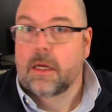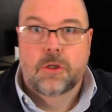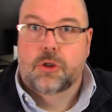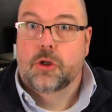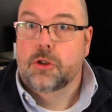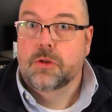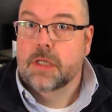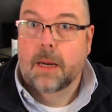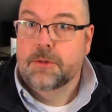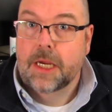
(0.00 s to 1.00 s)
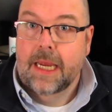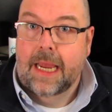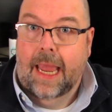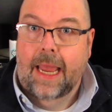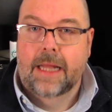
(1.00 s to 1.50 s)
Should you stop shaking
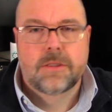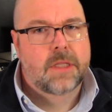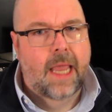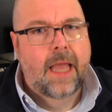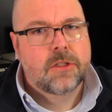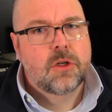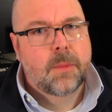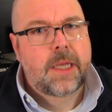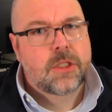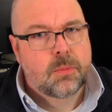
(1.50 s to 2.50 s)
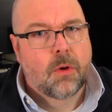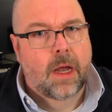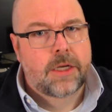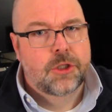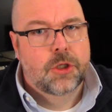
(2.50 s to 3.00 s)
hands? The answer may
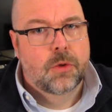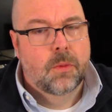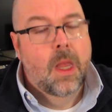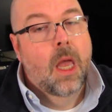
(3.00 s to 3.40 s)
surprise you.